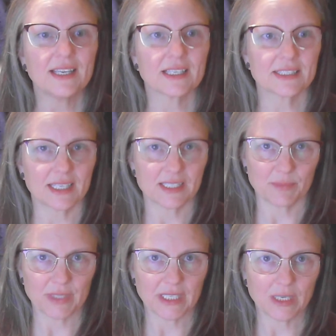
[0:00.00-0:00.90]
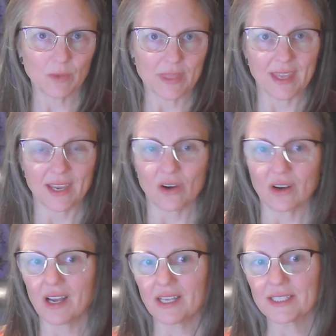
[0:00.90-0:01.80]
accessibility when they are
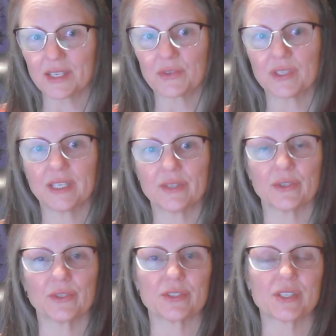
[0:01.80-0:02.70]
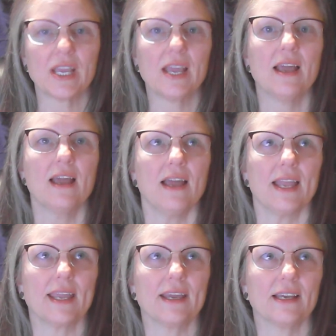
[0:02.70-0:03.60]
content creators,
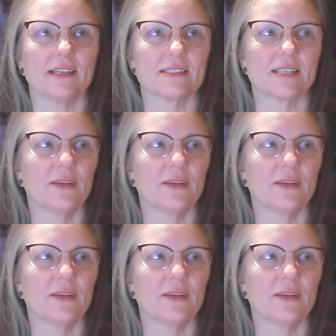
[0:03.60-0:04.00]
and